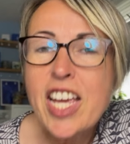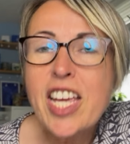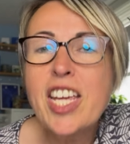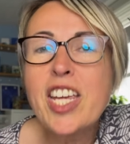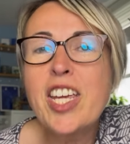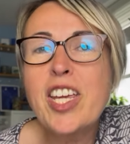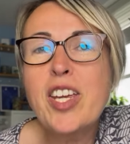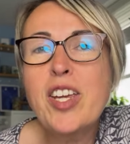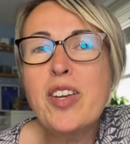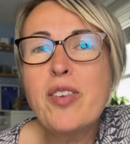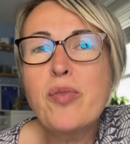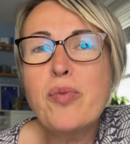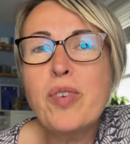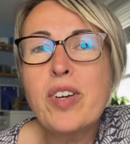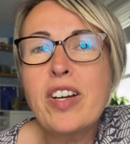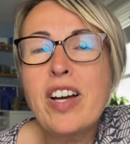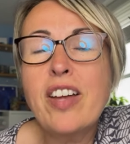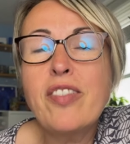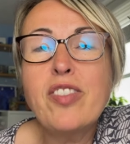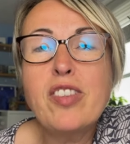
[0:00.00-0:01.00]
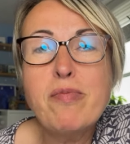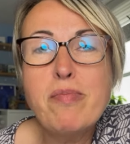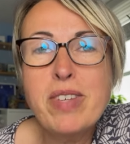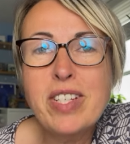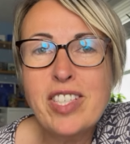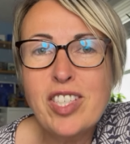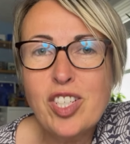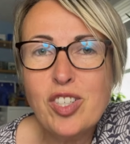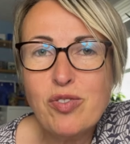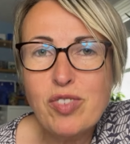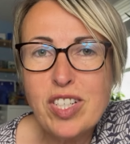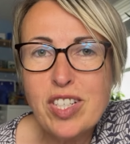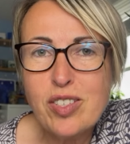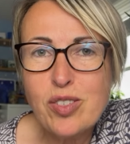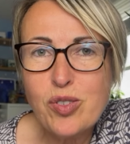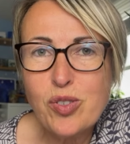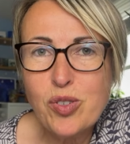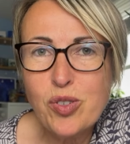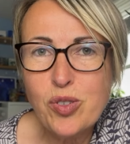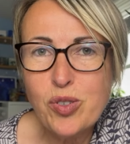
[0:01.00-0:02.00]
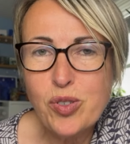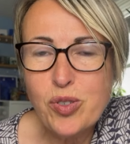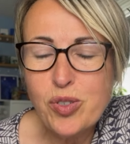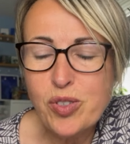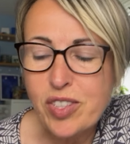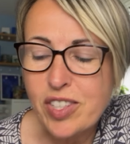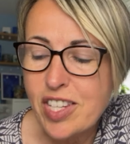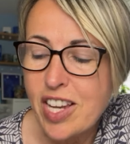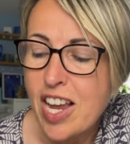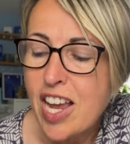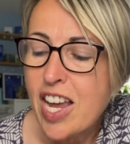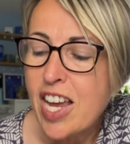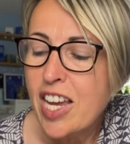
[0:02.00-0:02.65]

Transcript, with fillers: He will, and the mystery schools.